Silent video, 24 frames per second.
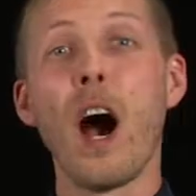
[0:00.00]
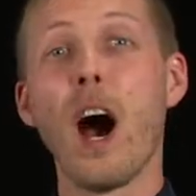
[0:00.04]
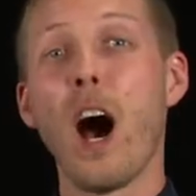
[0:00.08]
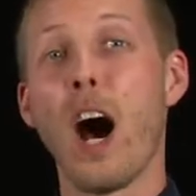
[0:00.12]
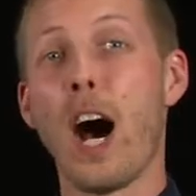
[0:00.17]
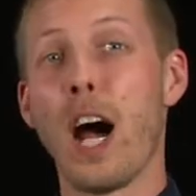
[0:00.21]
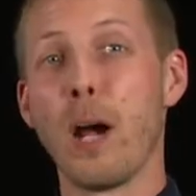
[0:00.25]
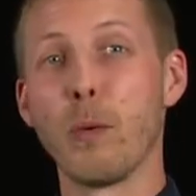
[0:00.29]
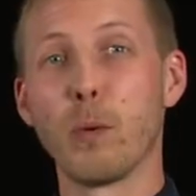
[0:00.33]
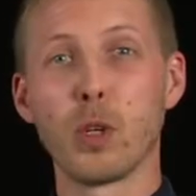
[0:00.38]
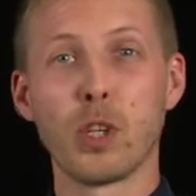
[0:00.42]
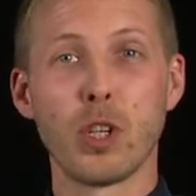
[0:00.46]

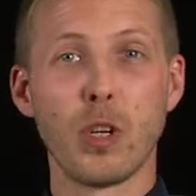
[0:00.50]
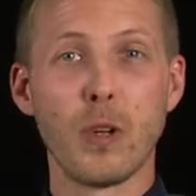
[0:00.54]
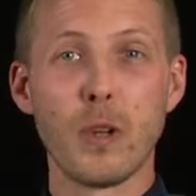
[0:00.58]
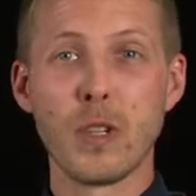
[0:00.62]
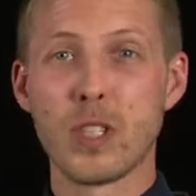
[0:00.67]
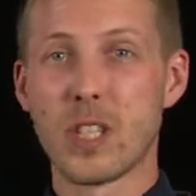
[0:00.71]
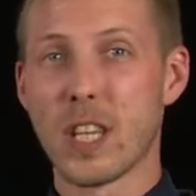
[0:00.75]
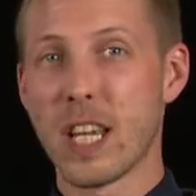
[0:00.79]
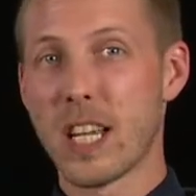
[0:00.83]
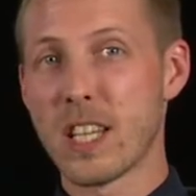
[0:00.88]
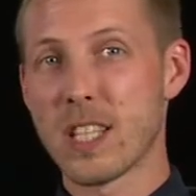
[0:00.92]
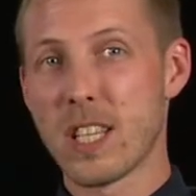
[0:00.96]
I will
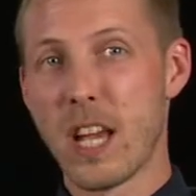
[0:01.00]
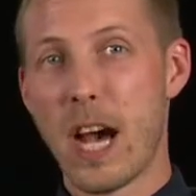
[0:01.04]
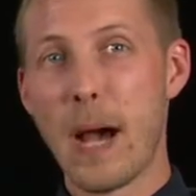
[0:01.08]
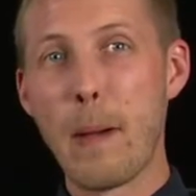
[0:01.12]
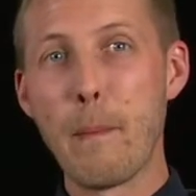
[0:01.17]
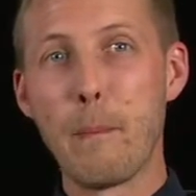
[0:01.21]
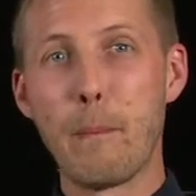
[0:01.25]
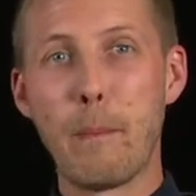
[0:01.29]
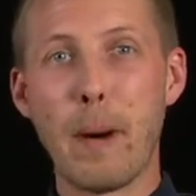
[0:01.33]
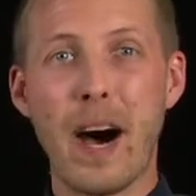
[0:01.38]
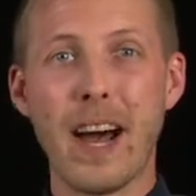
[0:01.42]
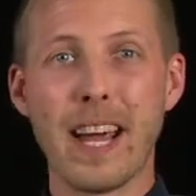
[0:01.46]
use things
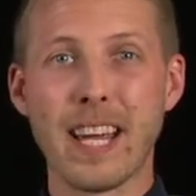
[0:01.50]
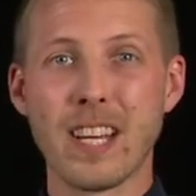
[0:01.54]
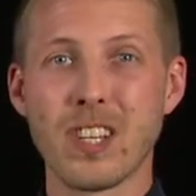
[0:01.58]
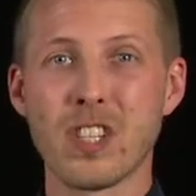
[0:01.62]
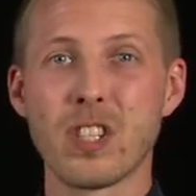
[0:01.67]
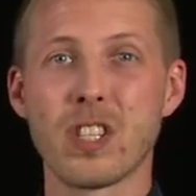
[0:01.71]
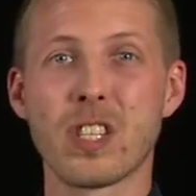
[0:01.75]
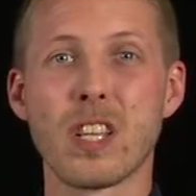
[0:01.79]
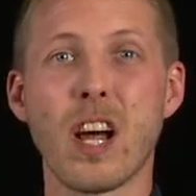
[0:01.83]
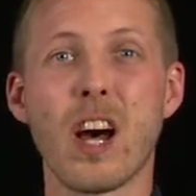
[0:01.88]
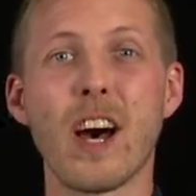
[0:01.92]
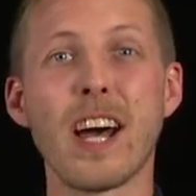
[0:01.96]
like
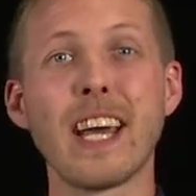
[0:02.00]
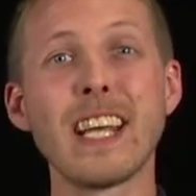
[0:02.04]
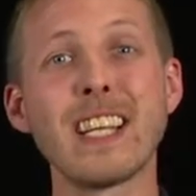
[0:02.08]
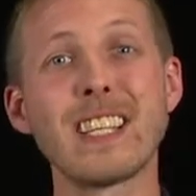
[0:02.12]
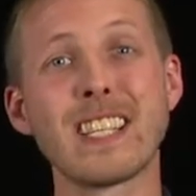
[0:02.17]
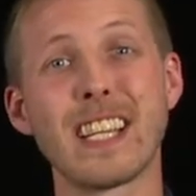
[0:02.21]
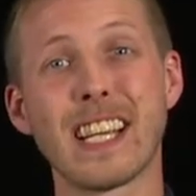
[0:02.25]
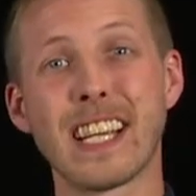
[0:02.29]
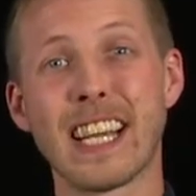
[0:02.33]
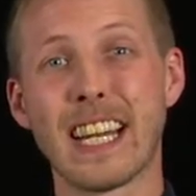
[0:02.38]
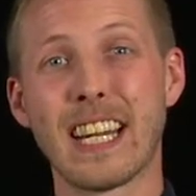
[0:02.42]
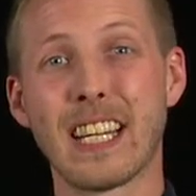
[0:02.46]
biased
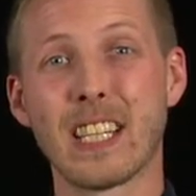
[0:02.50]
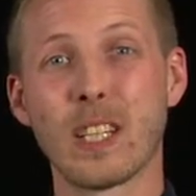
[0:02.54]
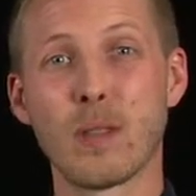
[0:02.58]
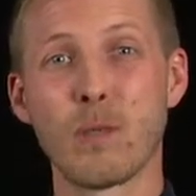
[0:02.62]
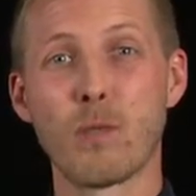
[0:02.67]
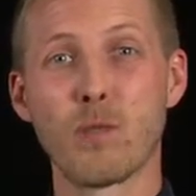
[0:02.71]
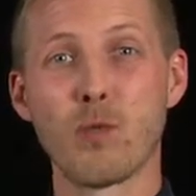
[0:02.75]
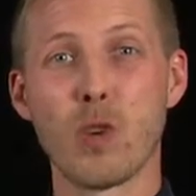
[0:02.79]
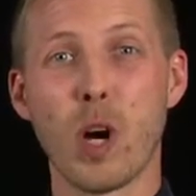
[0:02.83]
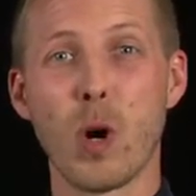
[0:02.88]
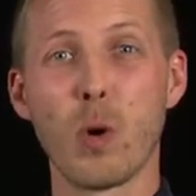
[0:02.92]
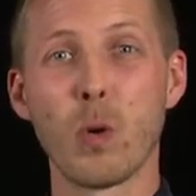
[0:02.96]
dice and getting
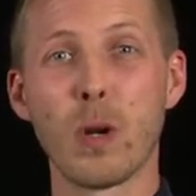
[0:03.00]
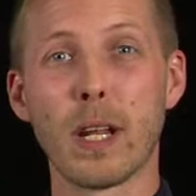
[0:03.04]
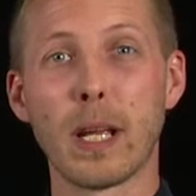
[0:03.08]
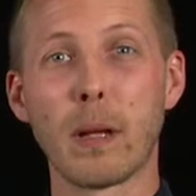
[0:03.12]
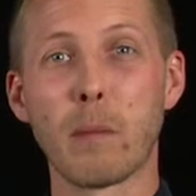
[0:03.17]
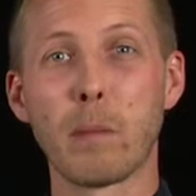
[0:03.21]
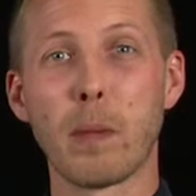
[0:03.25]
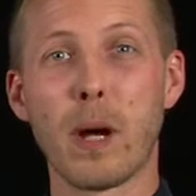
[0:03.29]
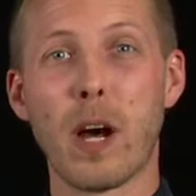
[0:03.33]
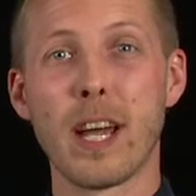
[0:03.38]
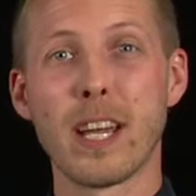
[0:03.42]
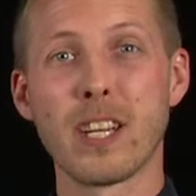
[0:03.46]
them rolling
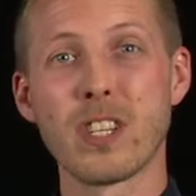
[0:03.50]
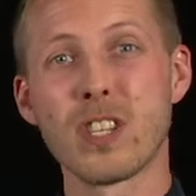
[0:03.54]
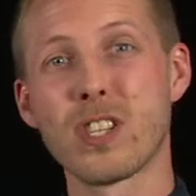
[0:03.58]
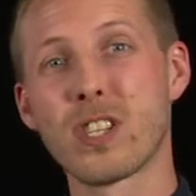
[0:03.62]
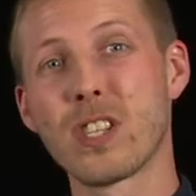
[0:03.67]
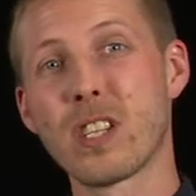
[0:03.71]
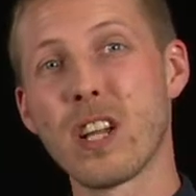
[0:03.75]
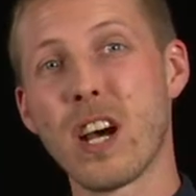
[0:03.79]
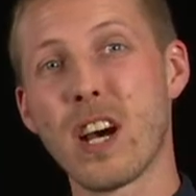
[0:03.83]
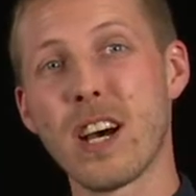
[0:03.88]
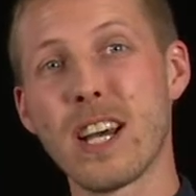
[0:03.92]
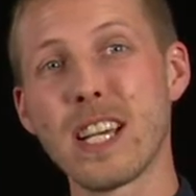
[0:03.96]
biased
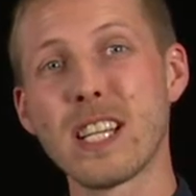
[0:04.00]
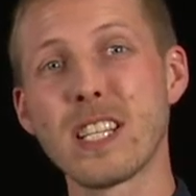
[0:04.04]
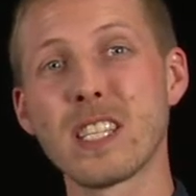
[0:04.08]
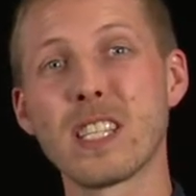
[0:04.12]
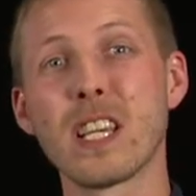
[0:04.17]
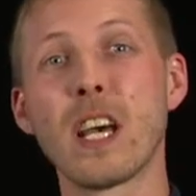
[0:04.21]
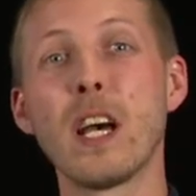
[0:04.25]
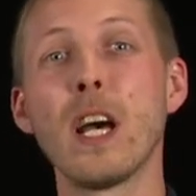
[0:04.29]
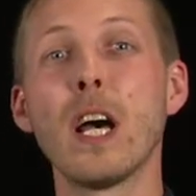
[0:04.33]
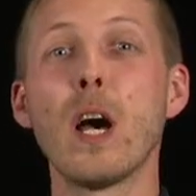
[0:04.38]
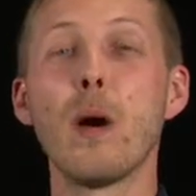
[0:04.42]
dice,